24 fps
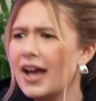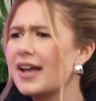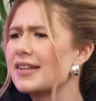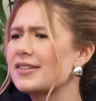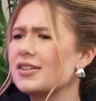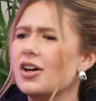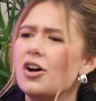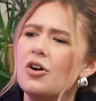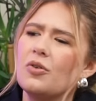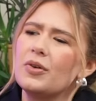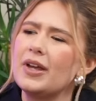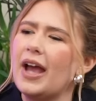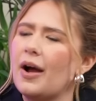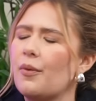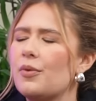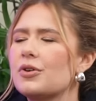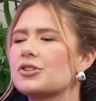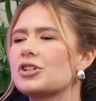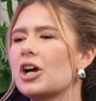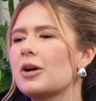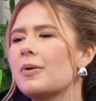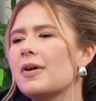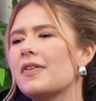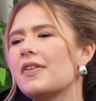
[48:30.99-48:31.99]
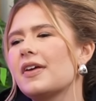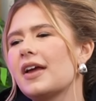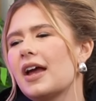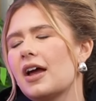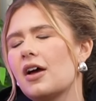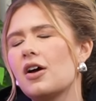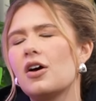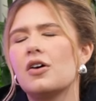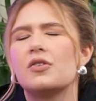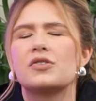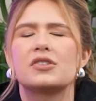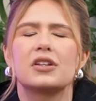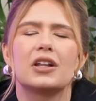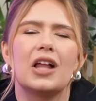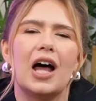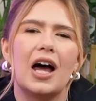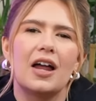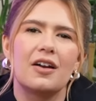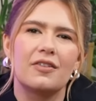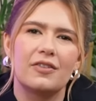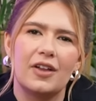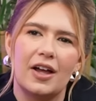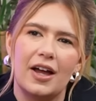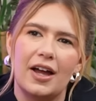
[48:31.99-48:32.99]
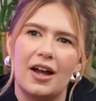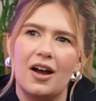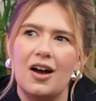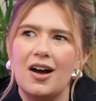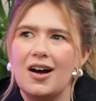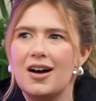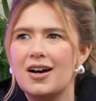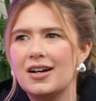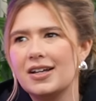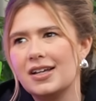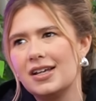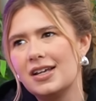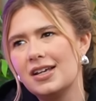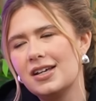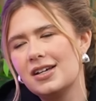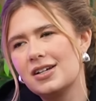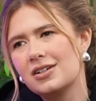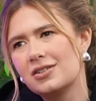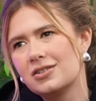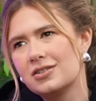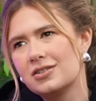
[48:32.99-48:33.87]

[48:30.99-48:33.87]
yes. We're talking about it was a lot of like, oh, Eagles,